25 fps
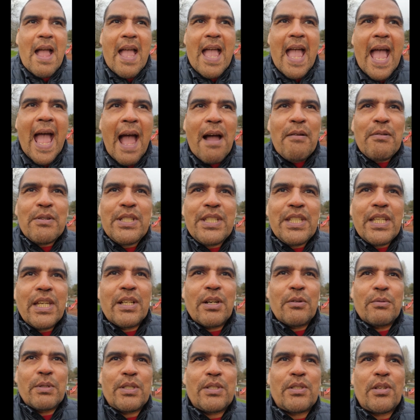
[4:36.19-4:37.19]
How is he going
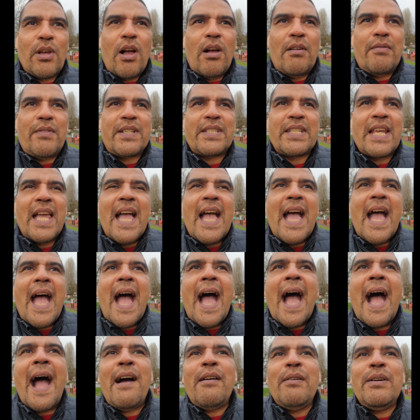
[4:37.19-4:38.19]
to resolve this?
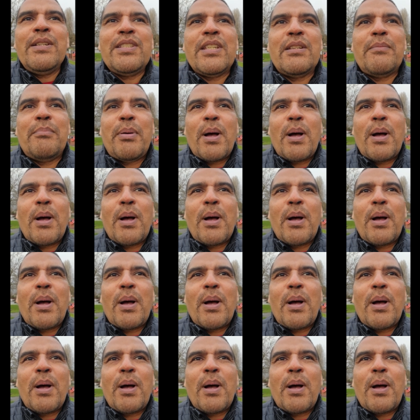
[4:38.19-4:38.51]
How is it